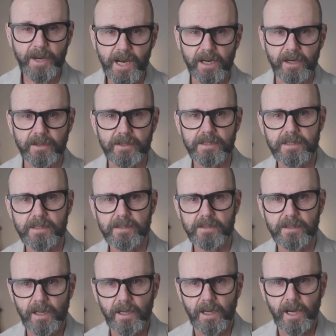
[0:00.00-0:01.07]
nouns.
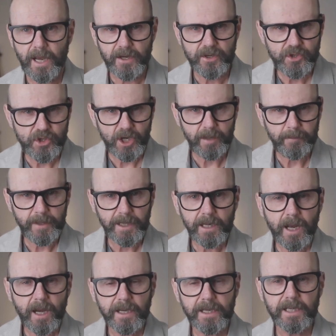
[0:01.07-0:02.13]
And in German,
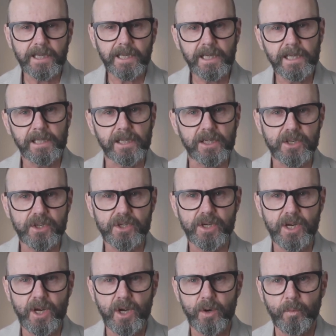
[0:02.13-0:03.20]
like in English,